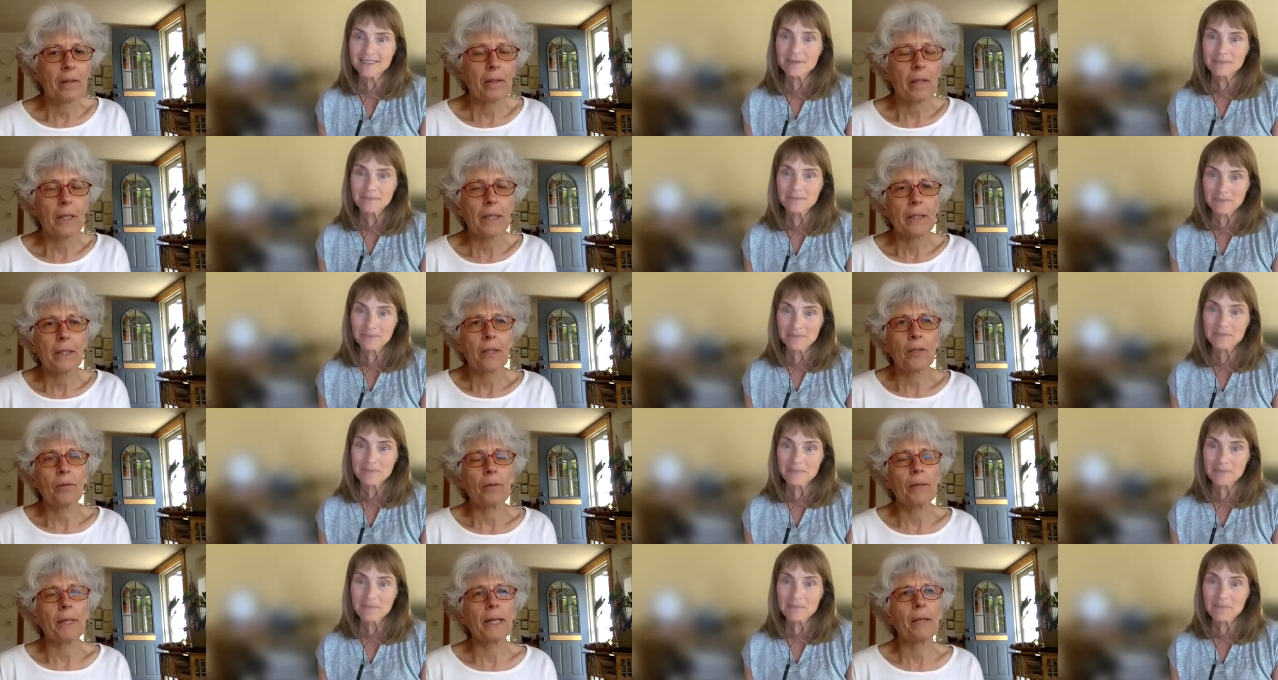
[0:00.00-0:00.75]
Speaker 1: That's
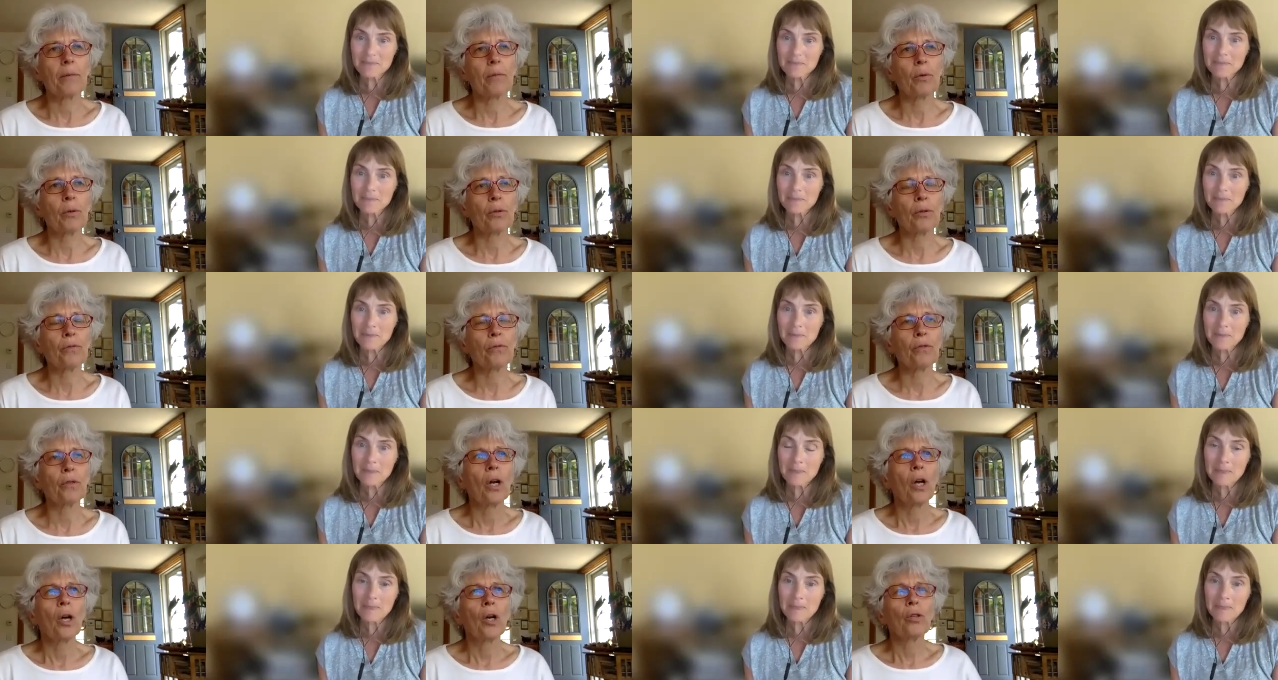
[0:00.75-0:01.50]
great,
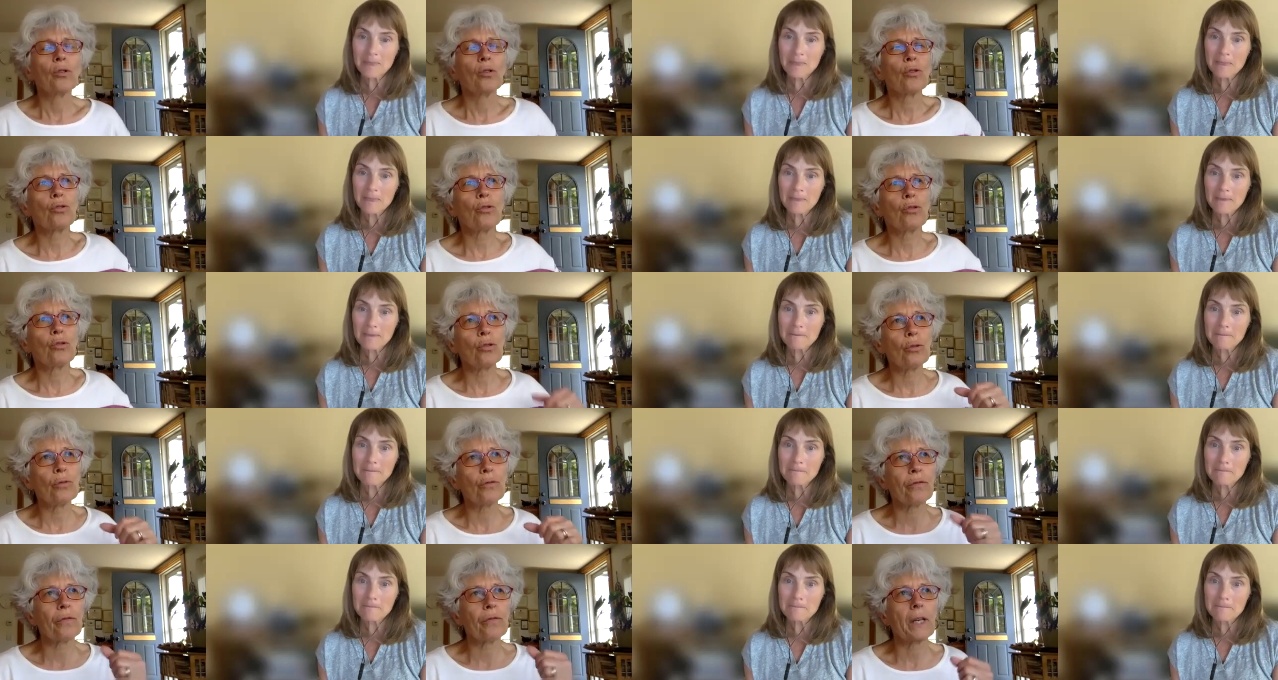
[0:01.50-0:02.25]
wonderful. So do
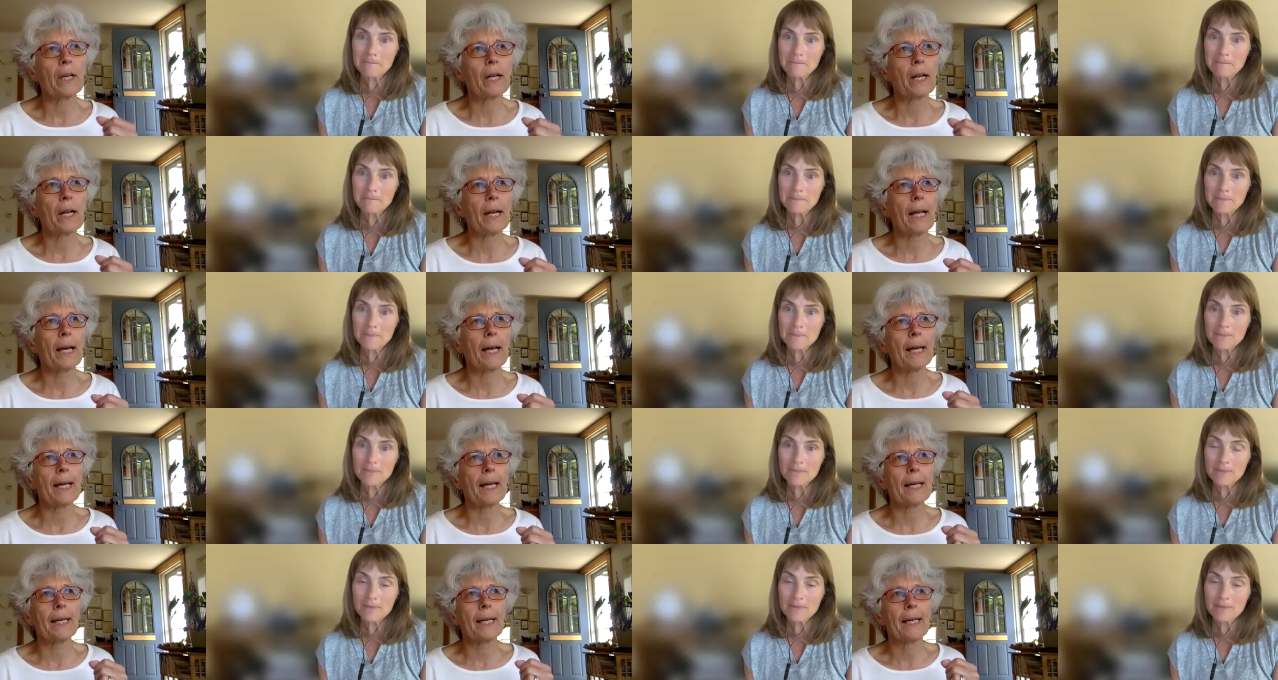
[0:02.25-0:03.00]
you feel
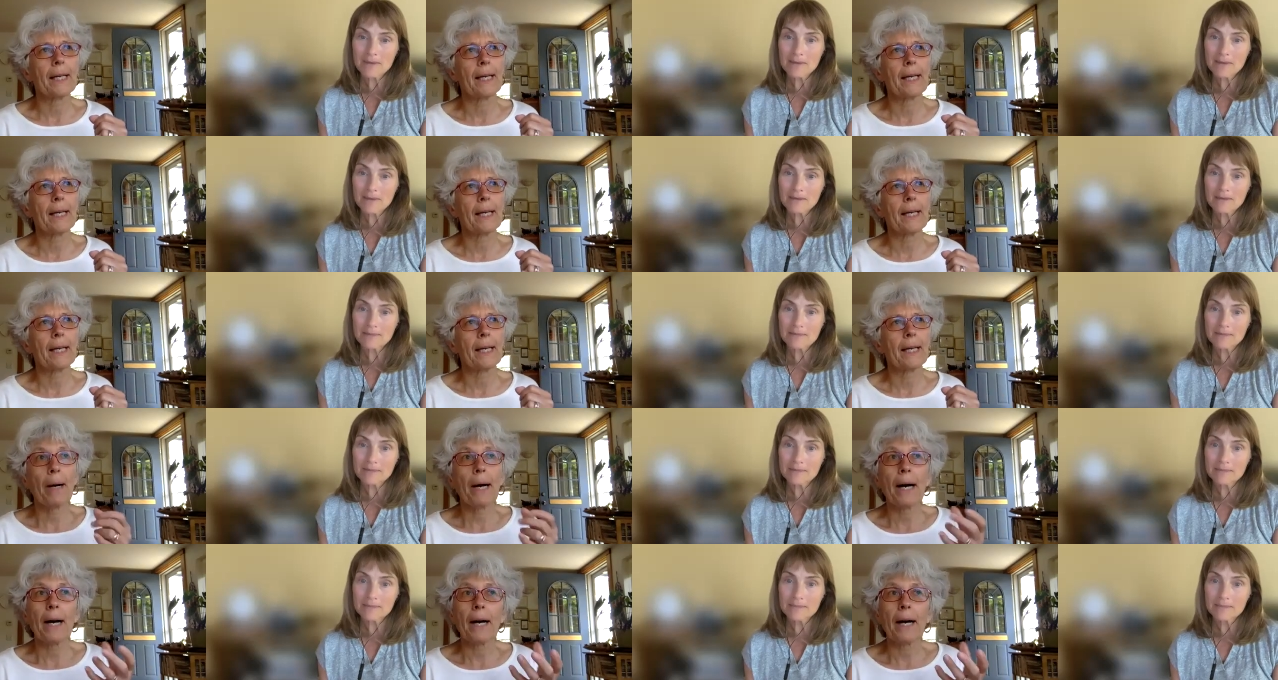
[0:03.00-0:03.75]
like
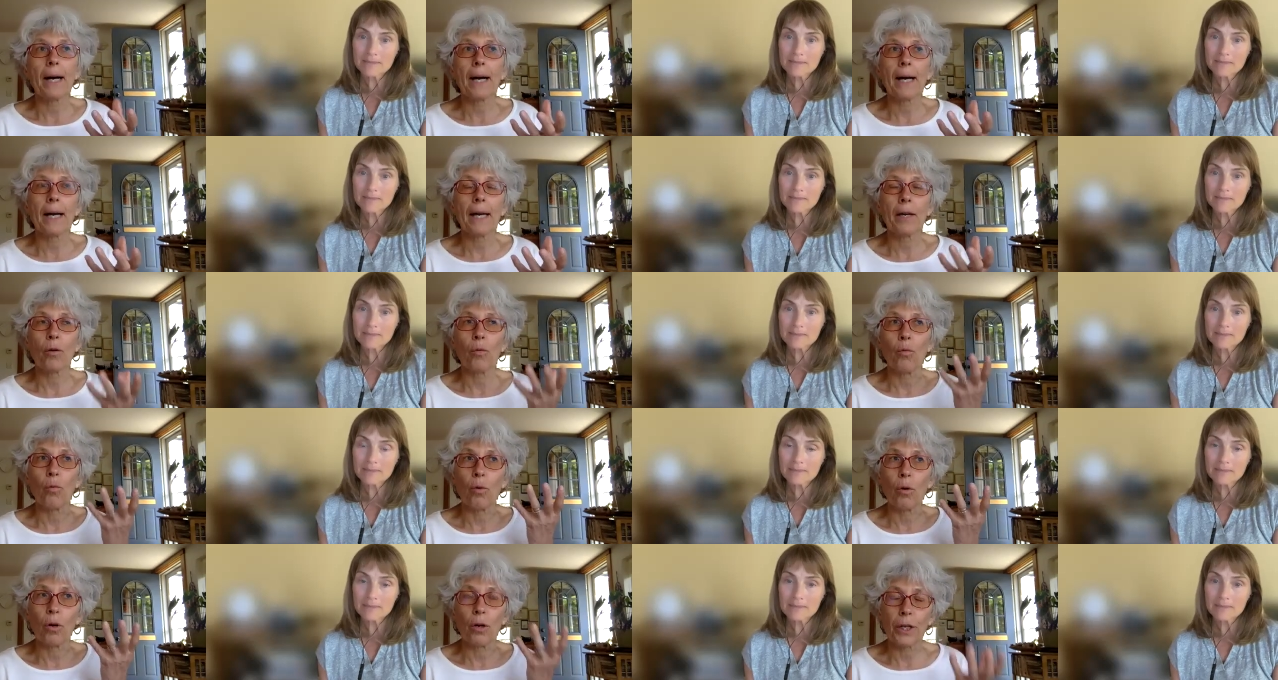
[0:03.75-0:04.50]
by
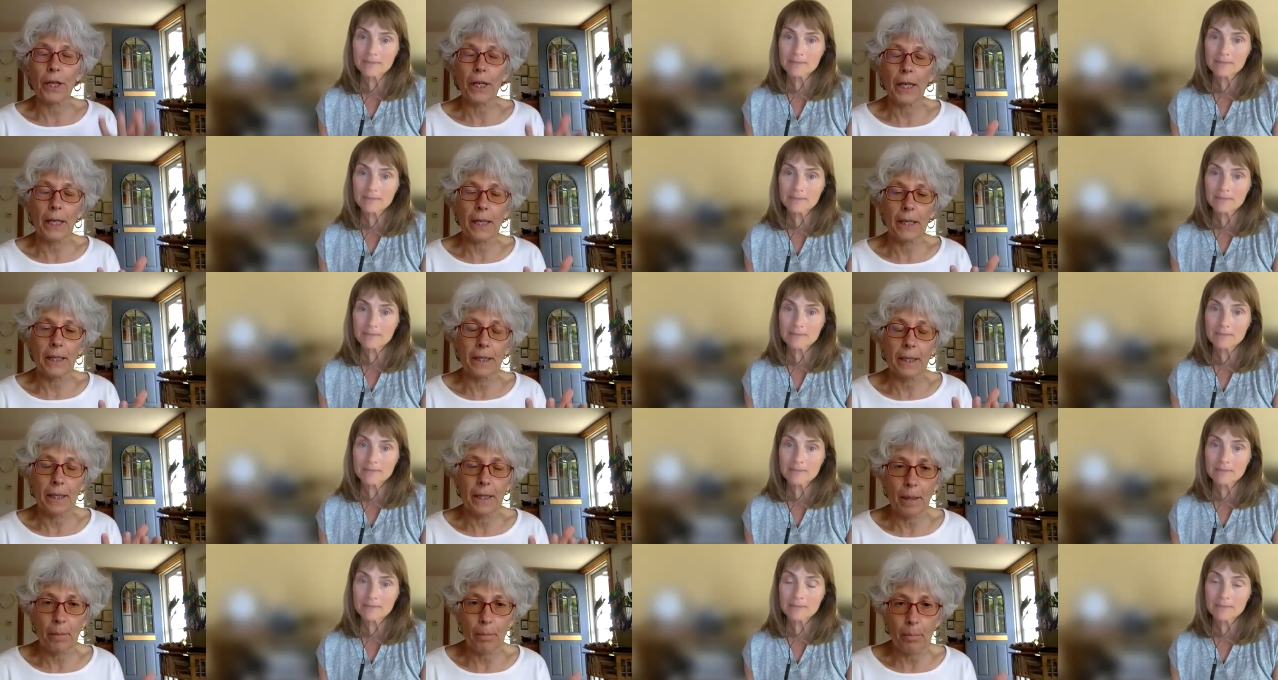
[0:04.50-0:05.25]
working in
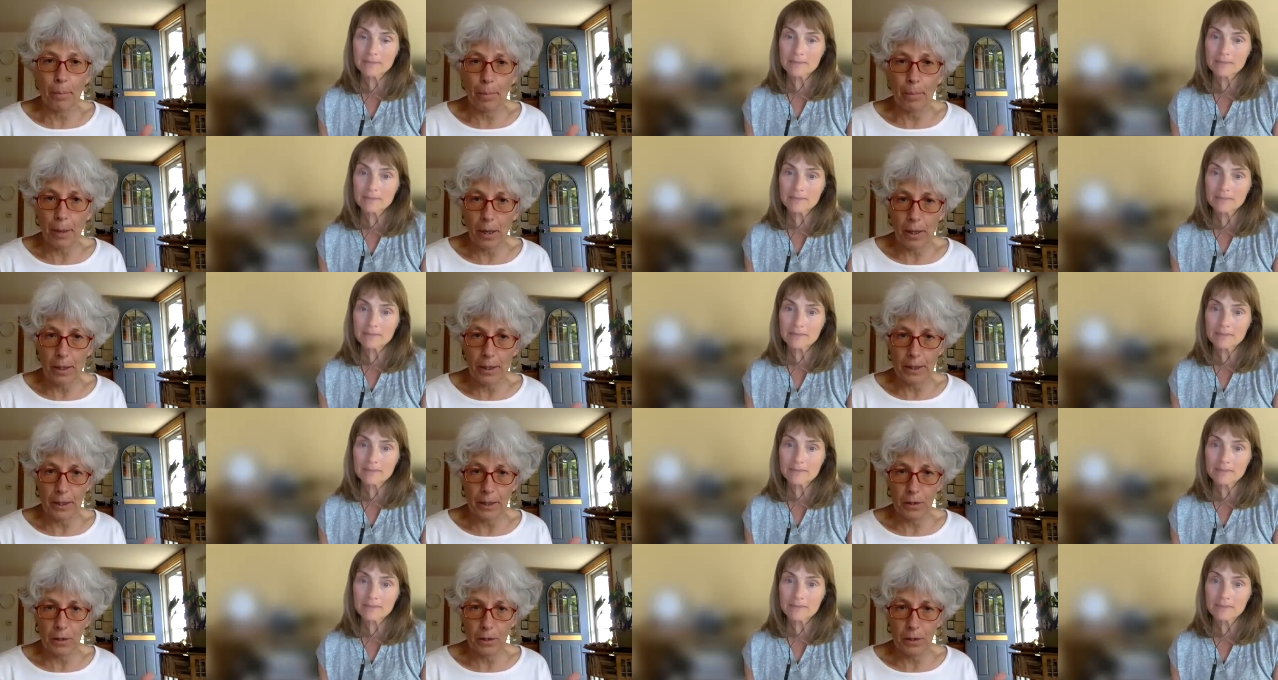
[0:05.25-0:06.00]
an
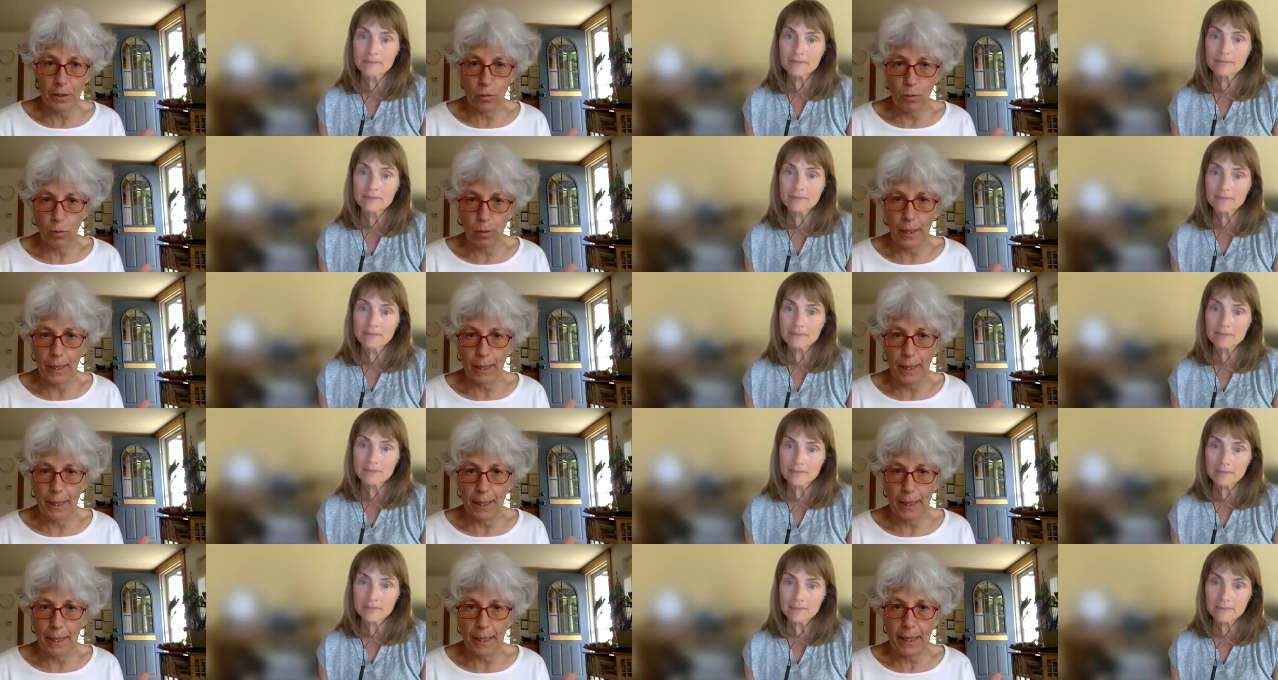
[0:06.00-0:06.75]
embodied
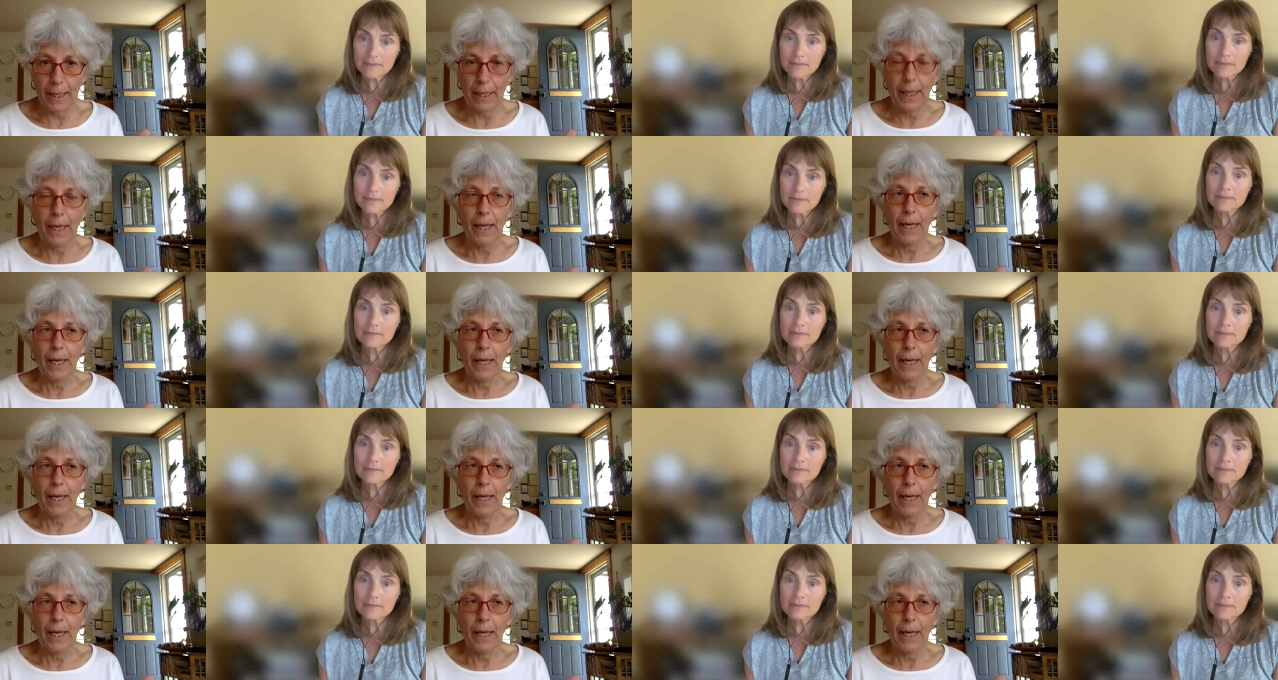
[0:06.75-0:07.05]
way,